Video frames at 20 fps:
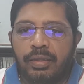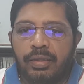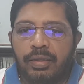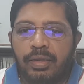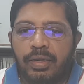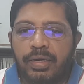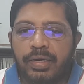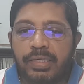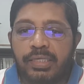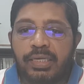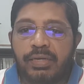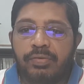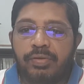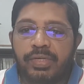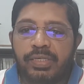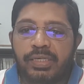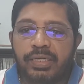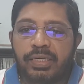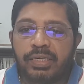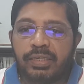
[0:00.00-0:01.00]
He
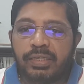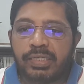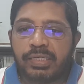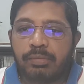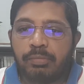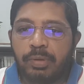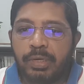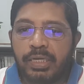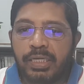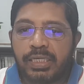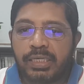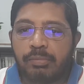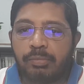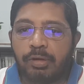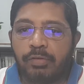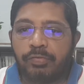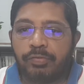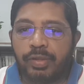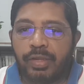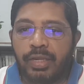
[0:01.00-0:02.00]
discovers in The Symbolism
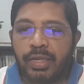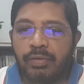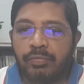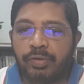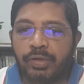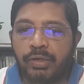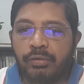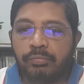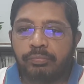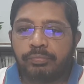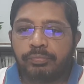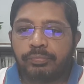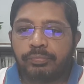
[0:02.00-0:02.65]
of Evil